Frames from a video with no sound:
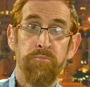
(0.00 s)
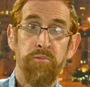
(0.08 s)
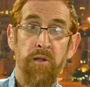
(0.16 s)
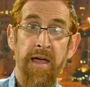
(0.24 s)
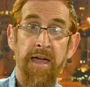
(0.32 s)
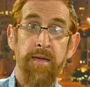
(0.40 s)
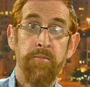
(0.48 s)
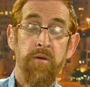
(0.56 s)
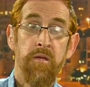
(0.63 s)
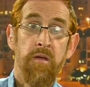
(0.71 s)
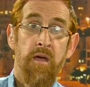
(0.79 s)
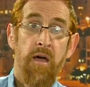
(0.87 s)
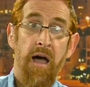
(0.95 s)

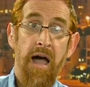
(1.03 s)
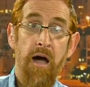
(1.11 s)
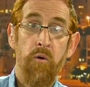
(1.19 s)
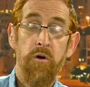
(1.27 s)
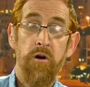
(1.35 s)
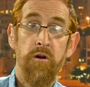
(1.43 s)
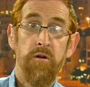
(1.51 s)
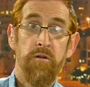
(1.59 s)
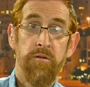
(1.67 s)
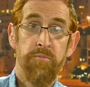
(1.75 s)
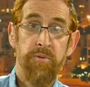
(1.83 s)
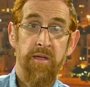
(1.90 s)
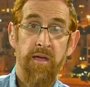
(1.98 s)
blame our
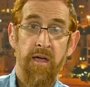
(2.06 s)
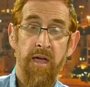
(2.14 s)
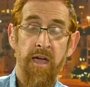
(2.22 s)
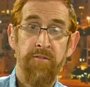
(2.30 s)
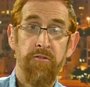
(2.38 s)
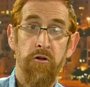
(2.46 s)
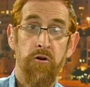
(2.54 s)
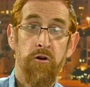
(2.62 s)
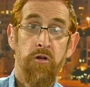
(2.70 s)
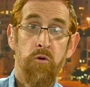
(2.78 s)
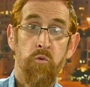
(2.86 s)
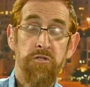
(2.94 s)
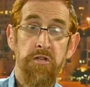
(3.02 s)
behavior,
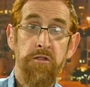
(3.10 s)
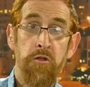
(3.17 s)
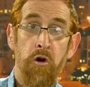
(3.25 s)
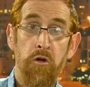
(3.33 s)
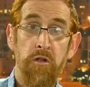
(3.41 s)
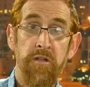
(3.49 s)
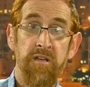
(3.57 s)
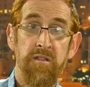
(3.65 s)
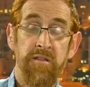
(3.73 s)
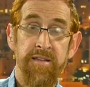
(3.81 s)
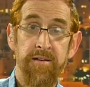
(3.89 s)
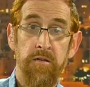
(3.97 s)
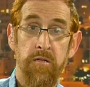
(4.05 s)
which is totally
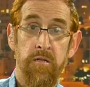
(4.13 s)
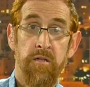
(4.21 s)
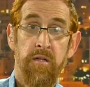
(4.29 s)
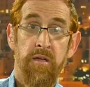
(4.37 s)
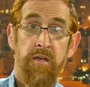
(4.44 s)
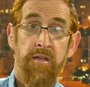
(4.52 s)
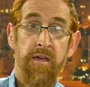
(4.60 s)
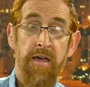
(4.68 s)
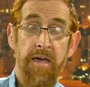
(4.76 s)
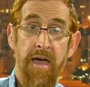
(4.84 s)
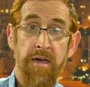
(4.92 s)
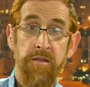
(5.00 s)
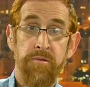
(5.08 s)
legal,
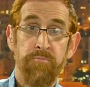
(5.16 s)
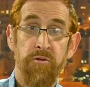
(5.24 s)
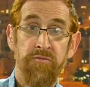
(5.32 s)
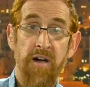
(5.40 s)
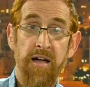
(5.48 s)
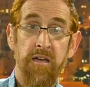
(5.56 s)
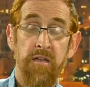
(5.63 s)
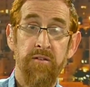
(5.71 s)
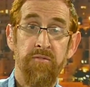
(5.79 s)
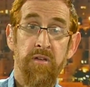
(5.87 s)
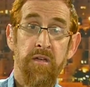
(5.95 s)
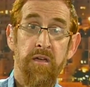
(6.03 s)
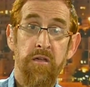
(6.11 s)
as
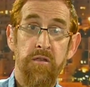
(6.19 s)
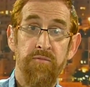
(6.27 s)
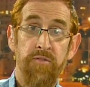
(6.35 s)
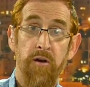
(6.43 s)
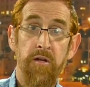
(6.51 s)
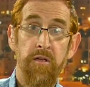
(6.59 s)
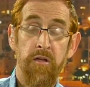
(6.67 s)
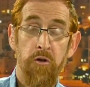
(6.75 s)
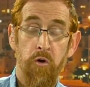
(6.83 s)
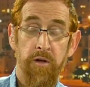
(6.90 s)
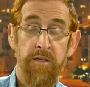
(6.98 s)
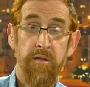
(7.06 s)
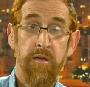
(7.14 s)
provocative, is very
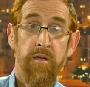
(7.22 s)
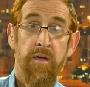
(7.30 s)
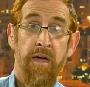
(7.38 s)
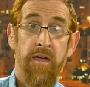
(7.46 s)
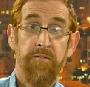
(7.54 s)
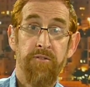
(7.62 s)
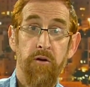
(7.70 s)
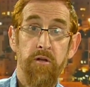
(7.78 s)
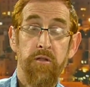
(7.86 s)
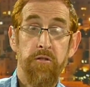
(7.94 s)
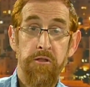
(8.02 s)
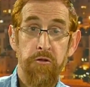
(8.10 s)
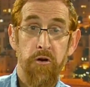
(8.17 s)
annoying and very
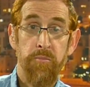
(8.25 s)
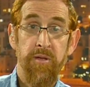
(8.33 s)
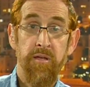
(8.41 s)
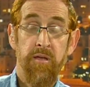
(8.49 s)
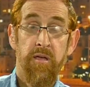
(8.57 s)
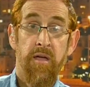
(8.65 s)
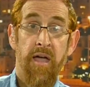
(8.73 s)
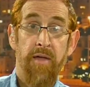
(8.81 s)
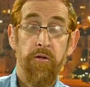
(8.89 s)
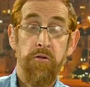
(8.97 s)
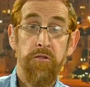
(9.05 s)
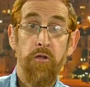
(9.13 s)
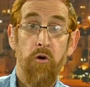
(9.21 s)
disturbing, and
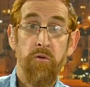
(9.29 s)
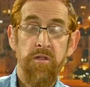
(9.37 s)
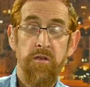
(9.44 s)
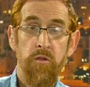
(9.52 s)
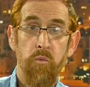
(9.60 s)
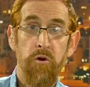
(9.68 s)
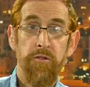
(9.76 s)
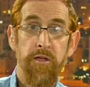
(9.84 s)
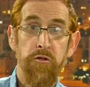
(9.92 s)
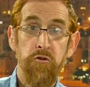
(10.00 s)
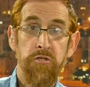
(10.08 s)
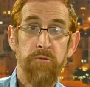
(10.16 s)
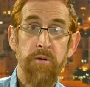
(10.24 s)
there is no reason in the world that
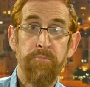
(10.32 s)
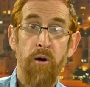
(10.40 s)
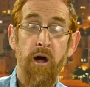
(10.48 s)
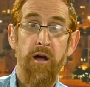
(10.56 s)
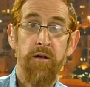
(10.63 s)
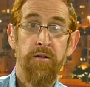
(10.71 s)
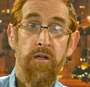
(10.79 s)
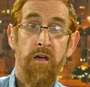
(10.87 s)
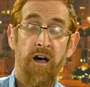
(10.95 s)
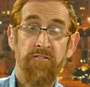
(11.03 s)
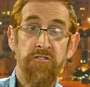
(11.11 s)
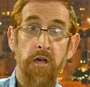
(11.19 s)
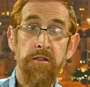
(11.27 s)
you should be part
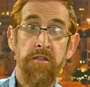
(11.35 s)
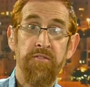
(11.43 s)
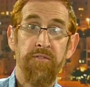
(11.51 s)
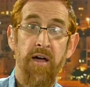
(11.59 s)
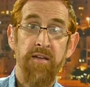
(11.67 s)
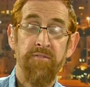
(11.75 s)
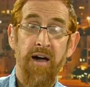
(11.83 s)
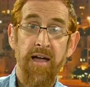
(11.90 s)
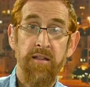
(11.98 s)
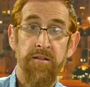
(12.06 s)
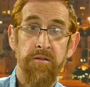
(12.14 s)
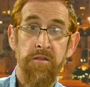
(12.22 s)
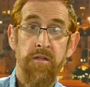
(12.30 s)
of justifying
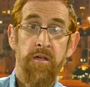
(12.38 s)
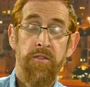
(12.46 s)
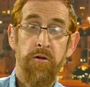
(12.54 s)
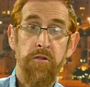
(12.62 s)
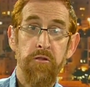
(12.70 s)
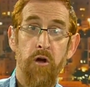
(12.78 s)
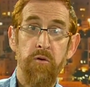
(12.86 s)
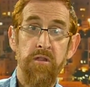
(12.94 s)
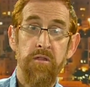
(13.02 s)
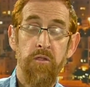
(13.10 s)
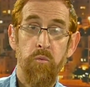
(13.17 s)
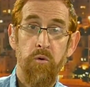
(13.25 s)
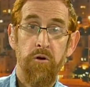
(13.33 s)
violence. There is no reason
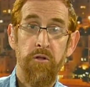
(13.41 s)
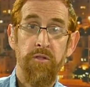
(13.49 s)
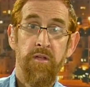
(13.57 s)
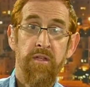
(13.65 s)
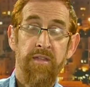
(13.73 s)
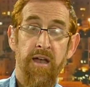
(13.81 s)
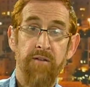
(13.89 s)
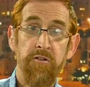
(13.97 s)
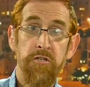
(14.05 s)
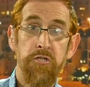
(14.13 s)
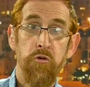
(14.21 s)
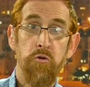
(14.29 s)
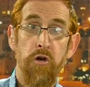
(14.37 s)
in the world that every
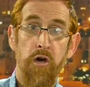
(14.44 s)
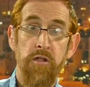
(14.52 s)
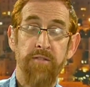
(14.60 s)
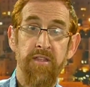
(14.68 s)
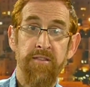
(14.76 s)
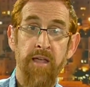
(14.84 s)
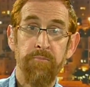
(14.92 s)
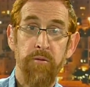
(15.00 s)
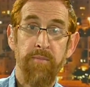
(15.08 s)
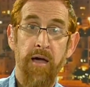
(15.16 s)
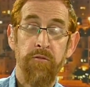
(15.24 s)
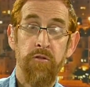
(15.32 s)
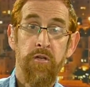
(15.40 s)
Jew who goes onto the Temple
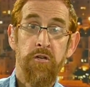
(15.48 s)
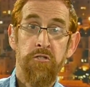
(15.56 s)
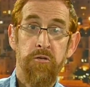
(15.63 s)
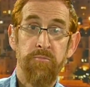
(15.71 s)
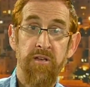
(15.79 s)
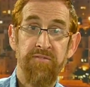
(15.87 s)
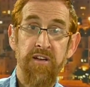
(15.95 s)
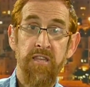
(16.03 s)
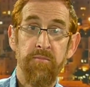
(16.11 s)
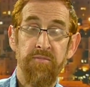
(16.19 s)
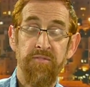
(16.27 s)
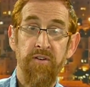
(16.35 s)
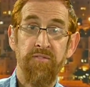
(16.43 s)
Mount should be a
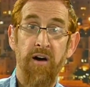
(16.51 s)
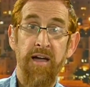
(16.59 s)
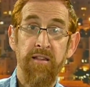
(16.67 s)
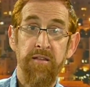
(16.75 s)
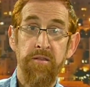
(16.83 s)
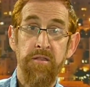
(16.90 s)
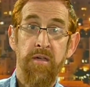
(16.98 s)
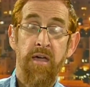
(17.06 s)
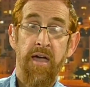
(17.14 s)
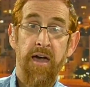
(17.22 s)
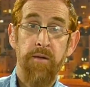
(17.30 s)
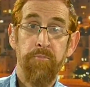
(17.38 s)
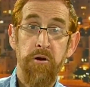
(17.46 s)
victim of violence,
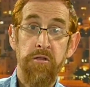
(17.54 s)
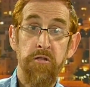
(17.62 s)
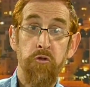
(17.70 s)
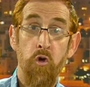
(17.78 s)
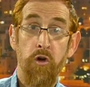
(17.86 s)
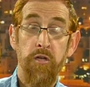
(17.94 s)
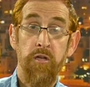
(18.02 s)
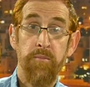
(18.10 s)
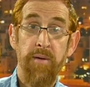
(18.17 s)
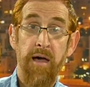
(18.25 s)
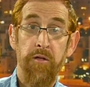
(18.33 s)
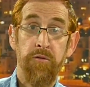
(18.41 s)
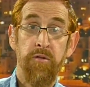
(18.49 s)
and a person talking
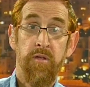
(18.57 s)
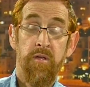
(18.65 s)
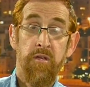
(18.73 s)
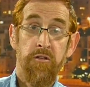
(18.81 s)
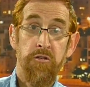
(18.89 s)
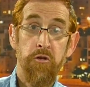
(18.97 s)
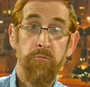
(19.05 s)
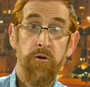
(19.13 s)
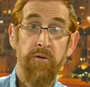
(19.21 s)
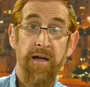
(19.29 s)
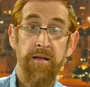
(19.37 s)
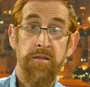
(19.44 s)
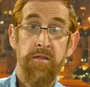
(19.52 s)
about human
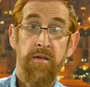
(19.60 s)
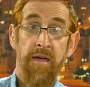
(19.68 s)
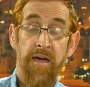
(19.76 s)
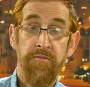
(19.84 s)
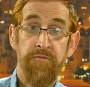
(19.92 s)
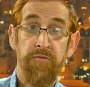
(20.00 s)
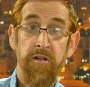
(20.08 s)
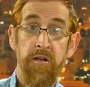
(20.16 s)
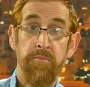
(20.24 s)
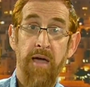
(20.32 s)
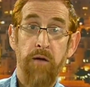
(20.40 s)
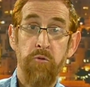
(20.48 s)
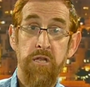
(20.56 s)
rights and
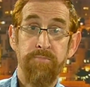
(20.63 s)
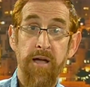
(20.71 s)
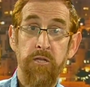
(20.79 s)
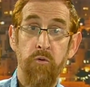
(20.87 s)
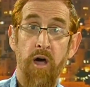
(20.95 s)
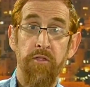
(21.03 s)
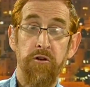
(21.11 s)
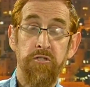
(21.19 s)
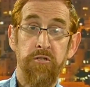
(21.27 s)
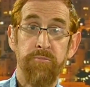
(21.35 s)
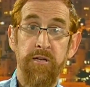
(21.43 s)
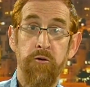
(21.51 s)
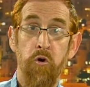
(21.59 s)
freedom and respect to others
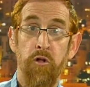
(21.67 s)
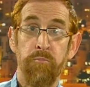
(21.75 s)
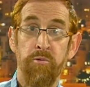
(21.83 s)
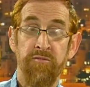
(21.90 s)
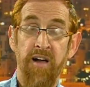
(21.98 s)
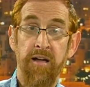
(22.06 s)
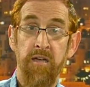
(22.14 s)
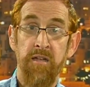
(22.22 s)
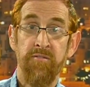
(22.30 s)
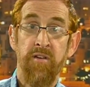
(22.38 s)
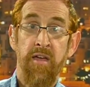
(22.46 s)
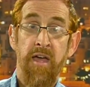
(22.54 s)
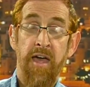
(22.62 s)
should be called
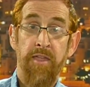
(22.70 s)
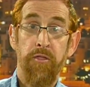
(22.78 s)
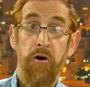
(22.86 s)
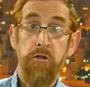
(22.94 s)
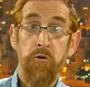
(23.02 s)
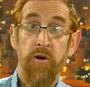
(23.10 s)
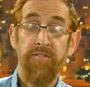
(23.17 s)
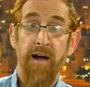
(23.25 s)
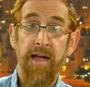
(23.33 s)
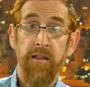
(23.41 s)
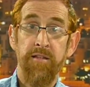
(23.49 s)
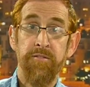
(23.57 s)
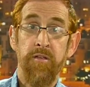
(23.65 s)
provocative. And those who are
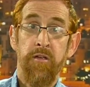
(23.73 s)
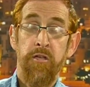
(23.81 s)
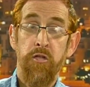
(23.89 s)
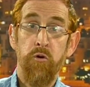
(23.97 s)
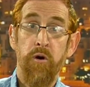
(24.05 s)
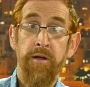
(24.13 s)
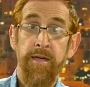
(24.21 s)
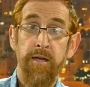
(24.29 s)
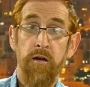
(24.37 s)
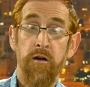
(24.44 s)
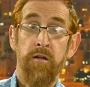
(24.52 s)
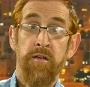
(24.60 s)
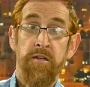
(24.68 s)
violent, you are
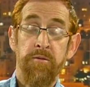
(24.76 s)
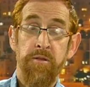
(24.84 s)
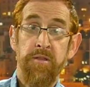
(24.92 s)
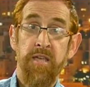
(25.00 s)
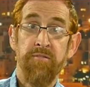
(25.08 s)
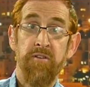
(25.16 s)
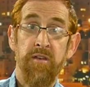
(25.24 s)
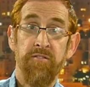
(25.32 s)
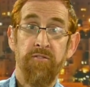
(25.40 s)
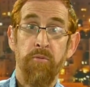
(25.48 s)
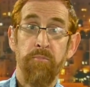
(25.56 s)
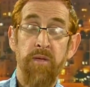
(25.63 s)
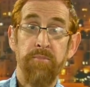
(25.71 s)
here, Stephen
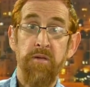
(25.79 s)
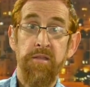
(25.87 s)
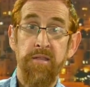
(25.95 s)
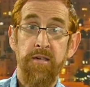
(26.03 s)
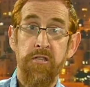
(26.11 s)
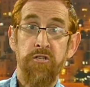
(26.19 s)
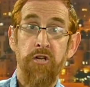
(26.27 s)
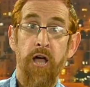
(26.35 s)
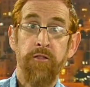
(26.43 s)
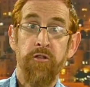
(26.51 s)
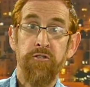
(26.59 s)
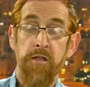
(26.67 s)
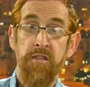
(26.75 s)
from the BBC, is trying
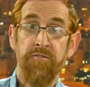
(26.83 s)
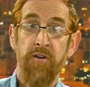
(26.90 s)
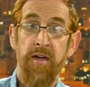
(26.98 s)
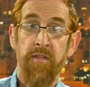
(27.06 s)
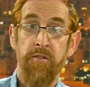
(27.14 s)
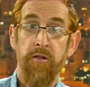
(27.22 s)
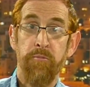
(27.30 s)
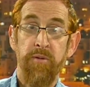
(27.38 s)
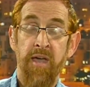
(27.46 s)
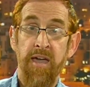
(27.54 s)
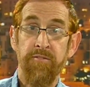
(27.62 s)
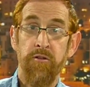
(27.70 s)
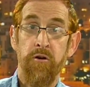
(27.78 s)
to justify their
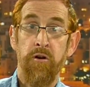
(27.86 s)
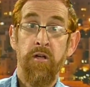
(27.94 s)
behavior.